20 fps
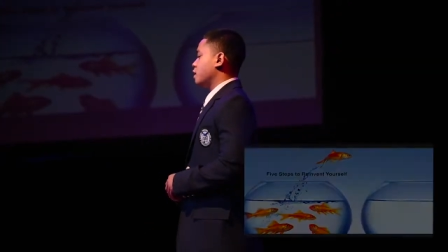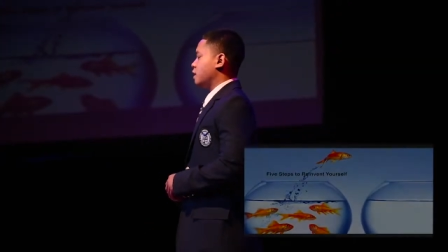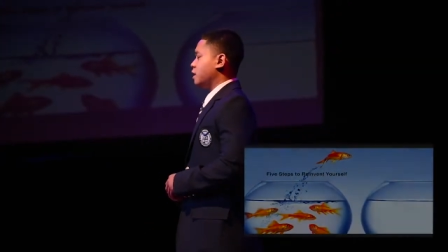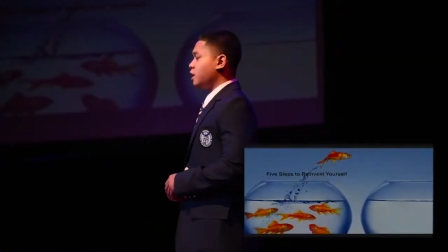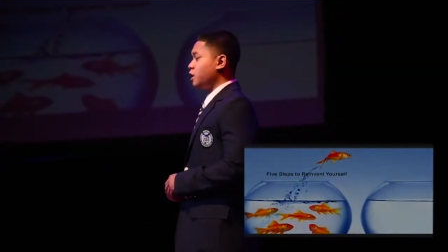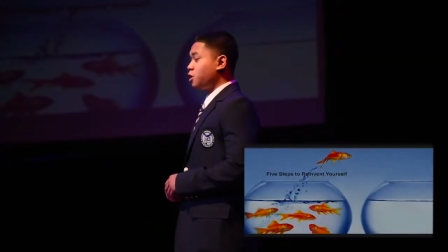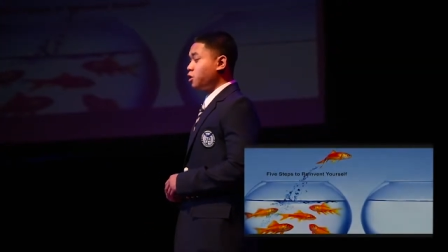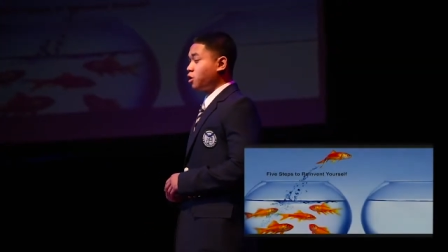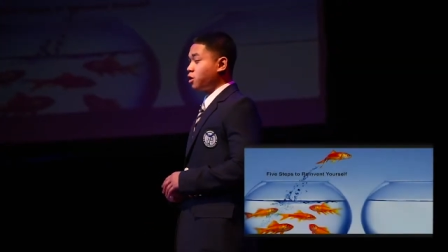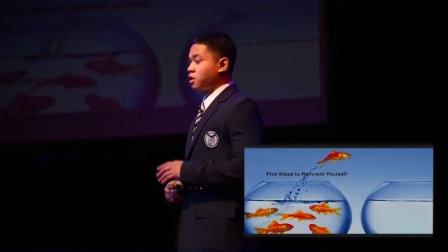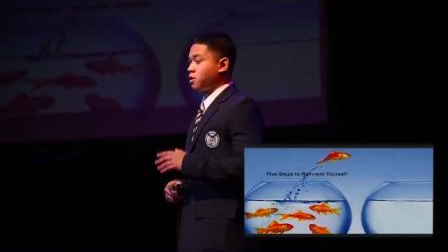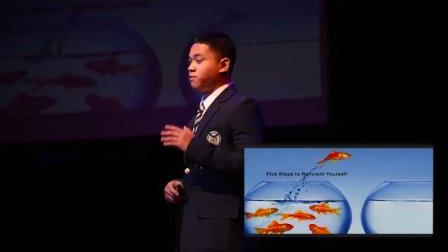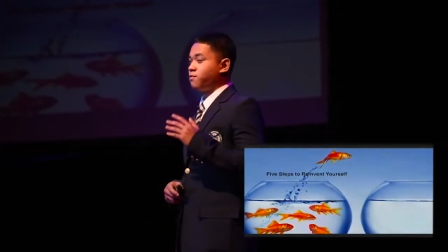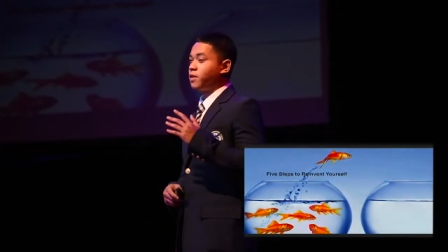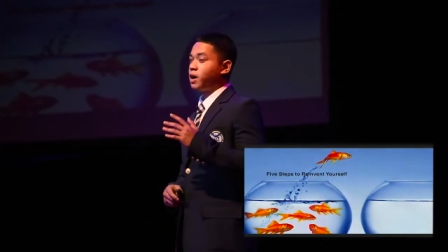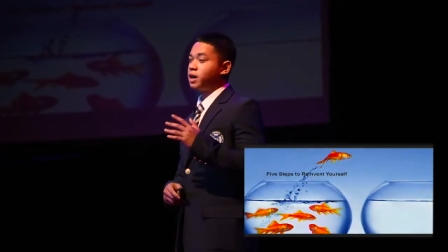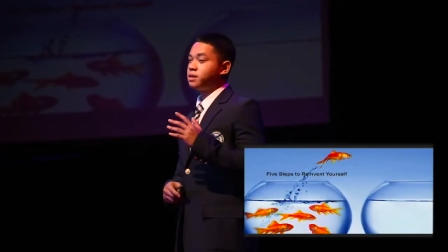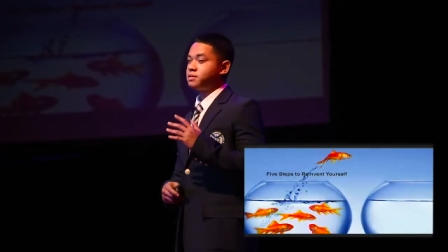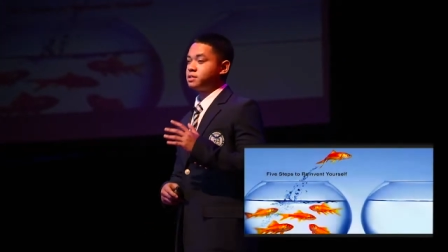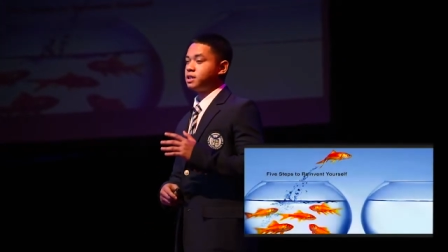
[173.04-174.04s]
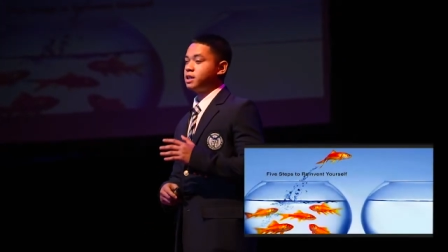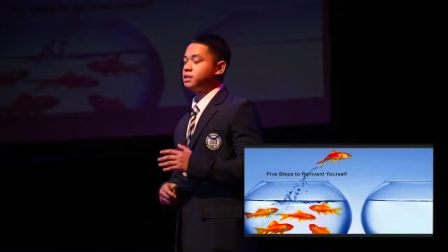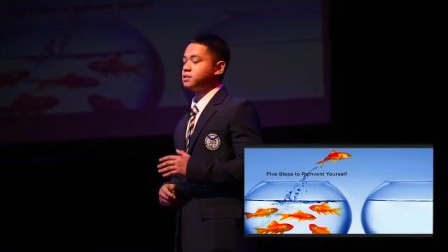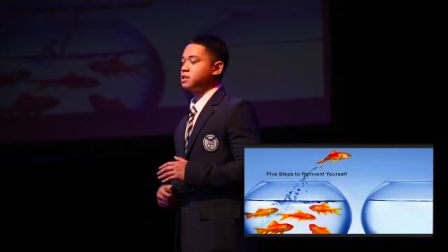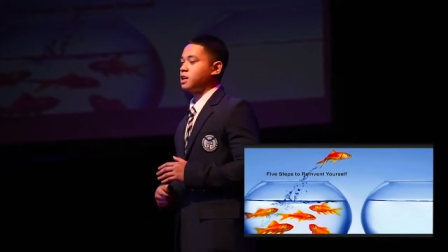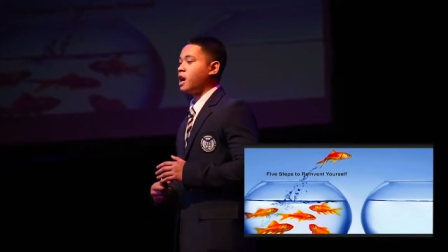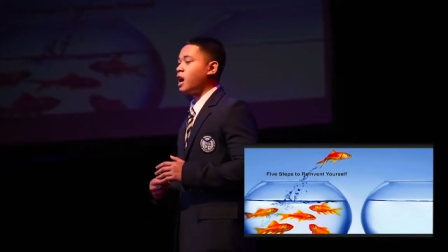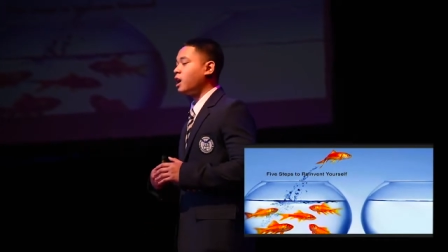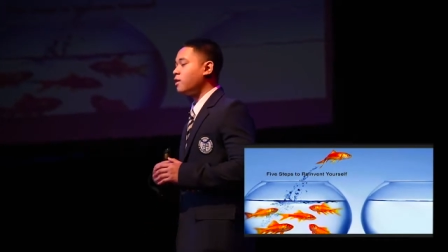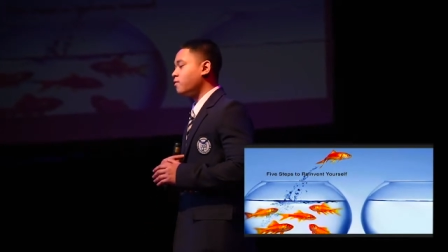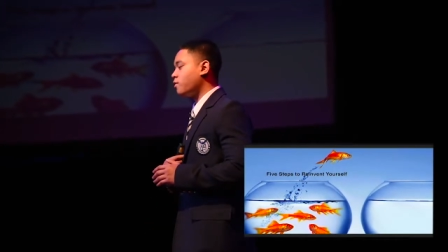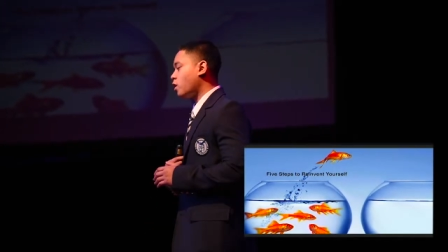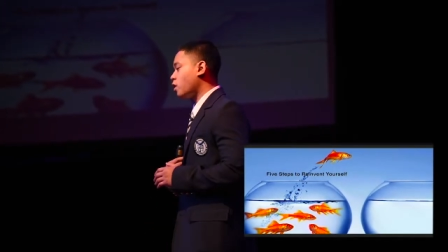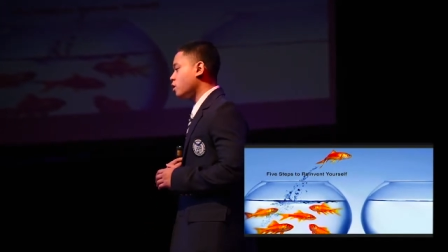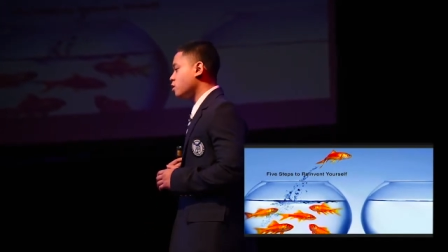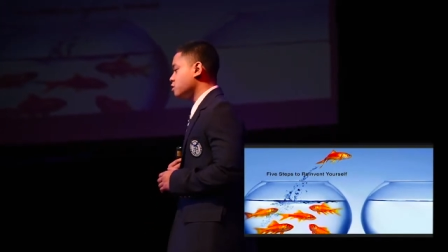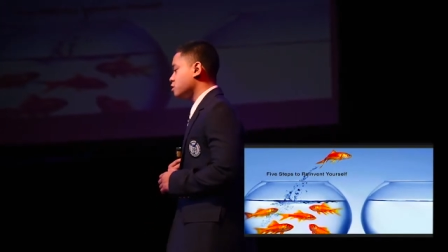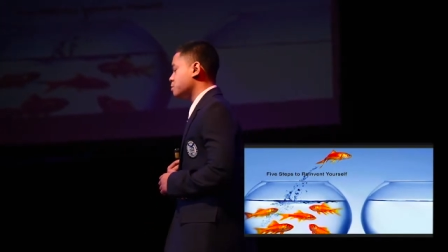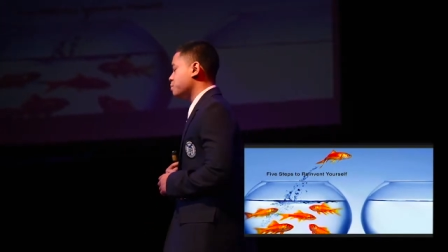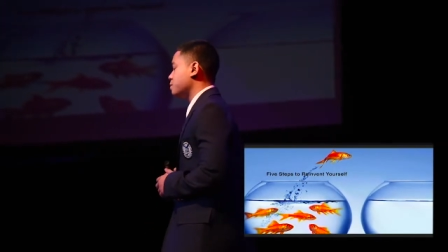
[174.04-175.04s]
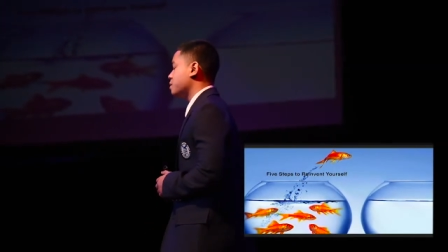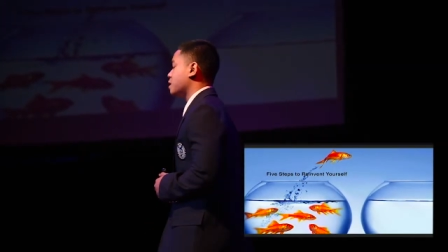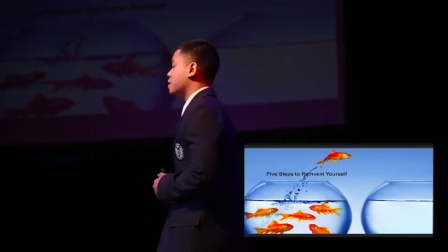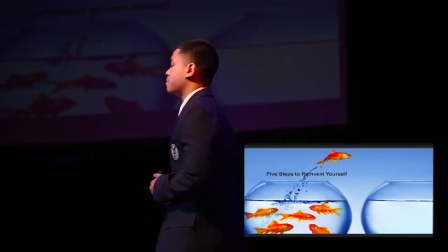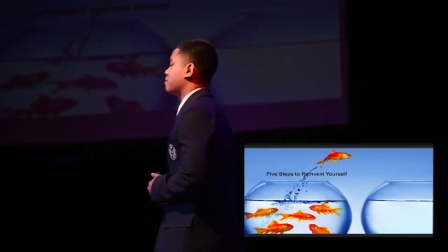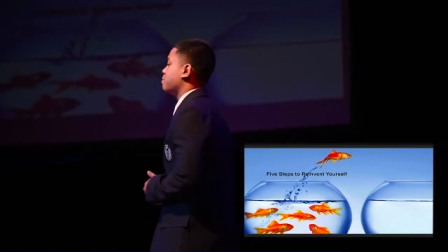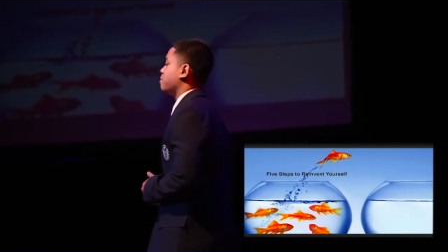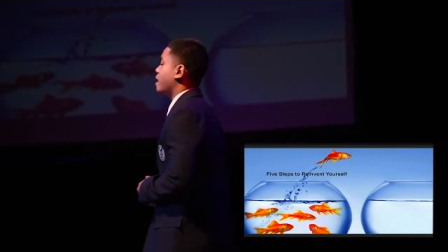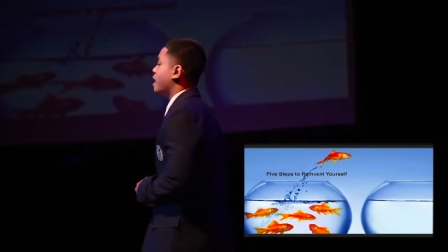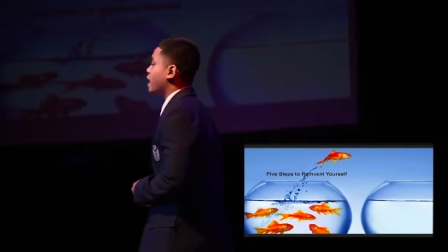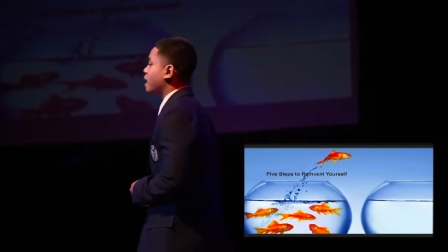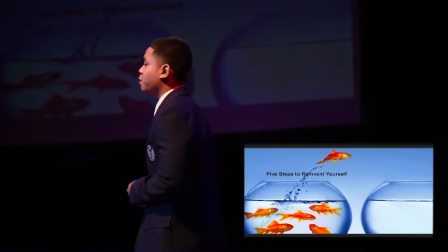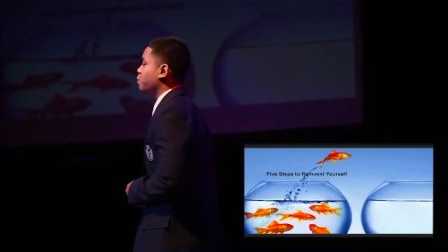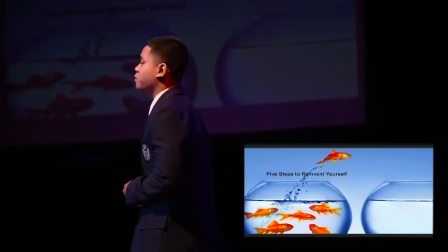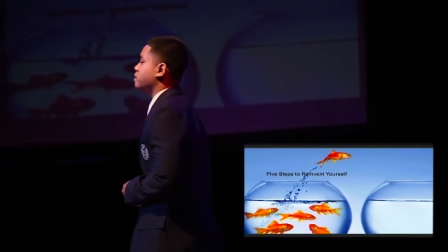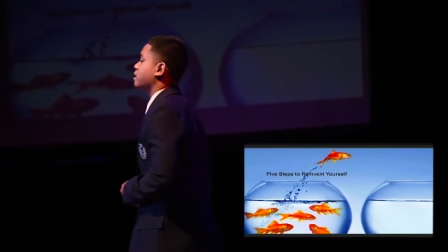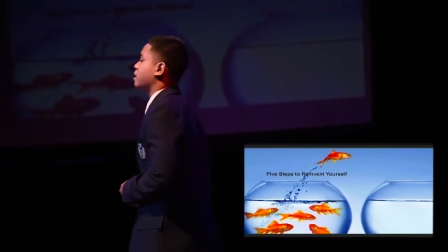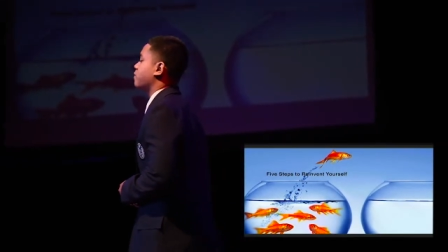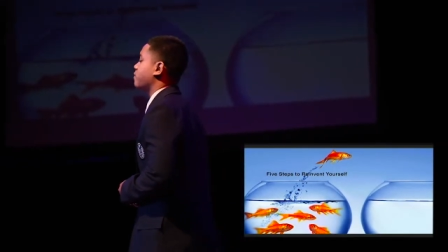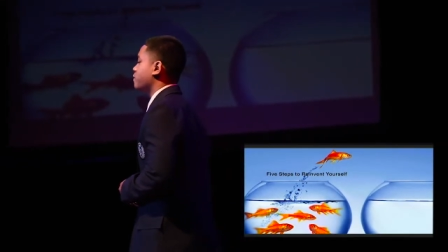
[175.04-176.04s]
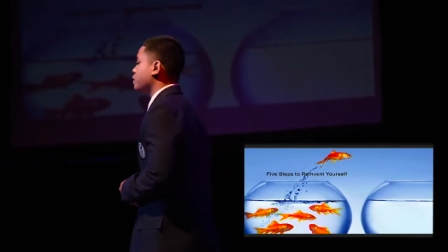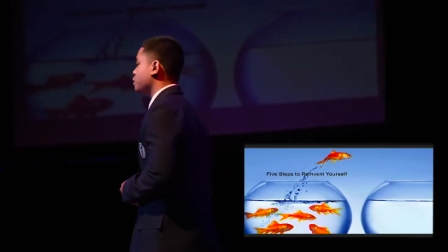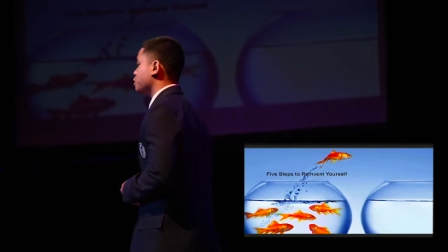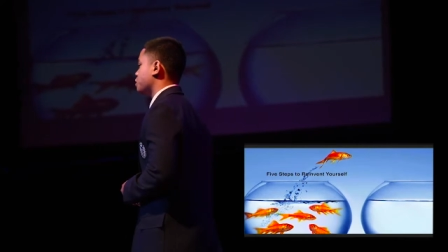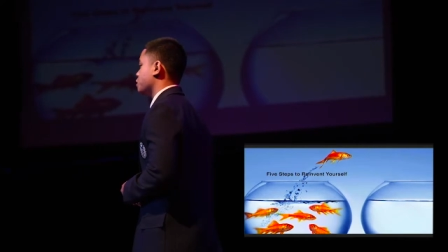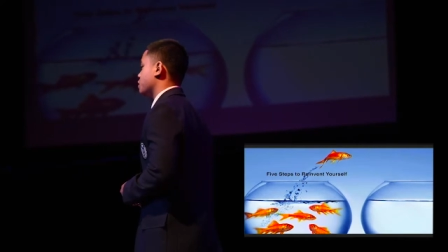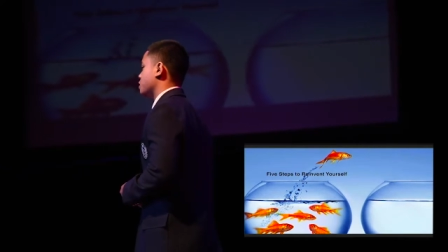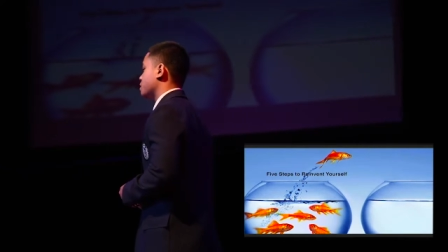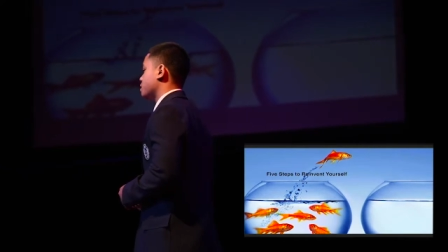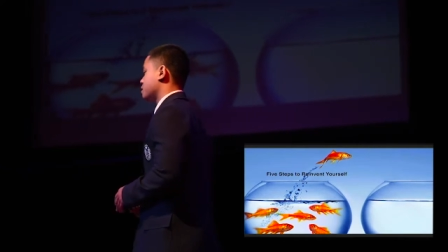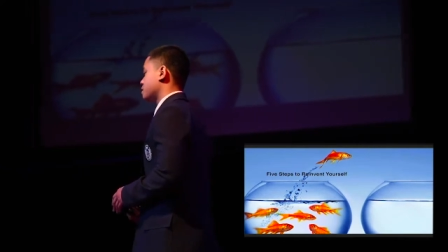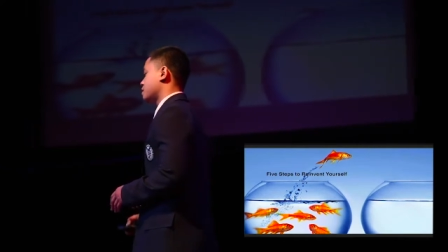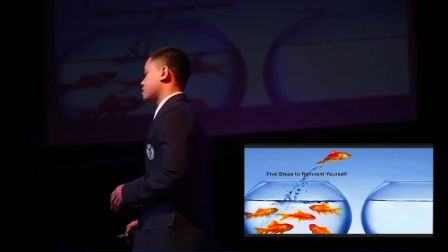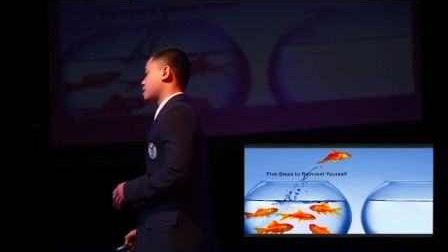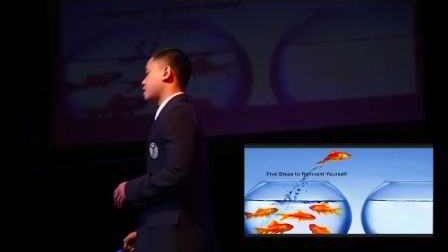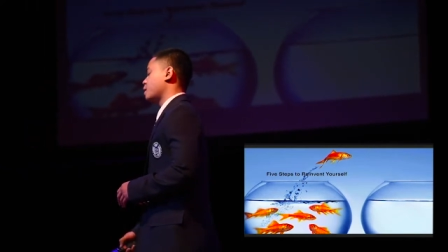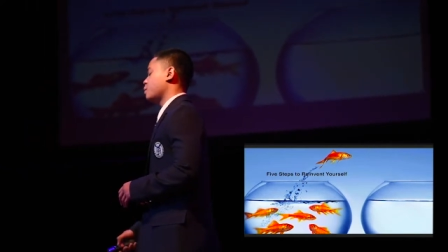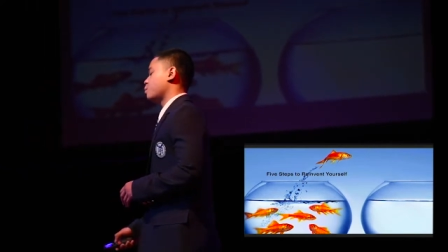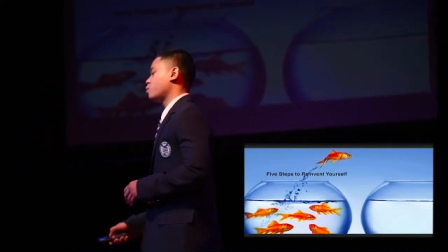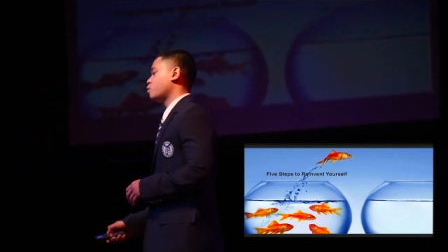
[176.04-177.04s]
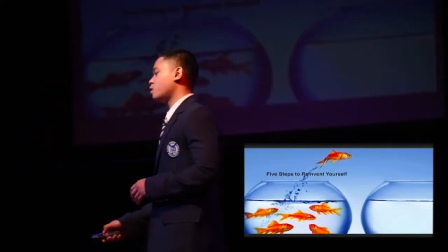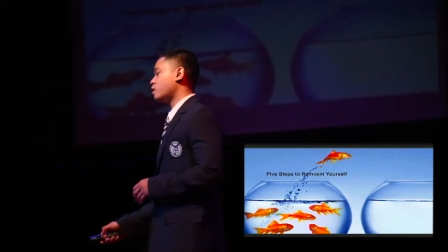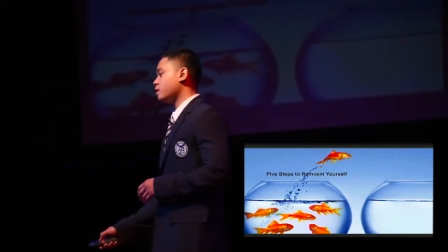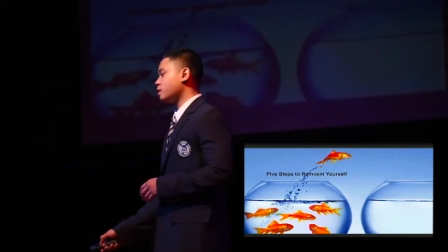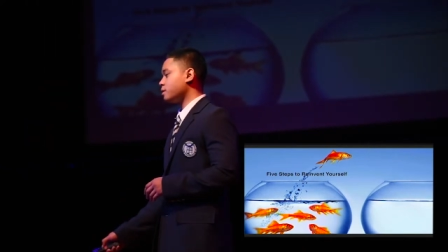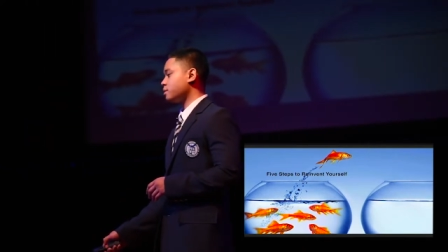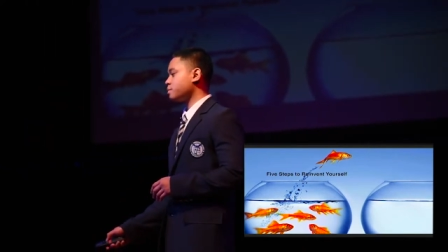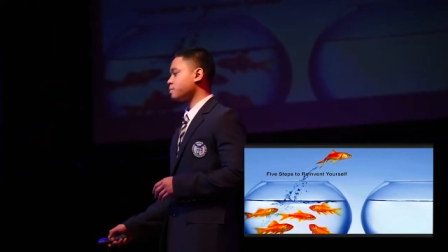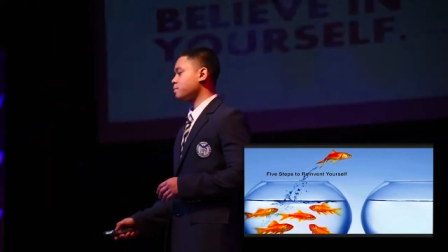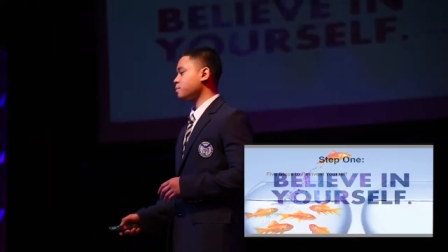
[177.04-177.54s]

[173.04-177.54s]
Here are the five steps that I followed to become a man with a future. Step one,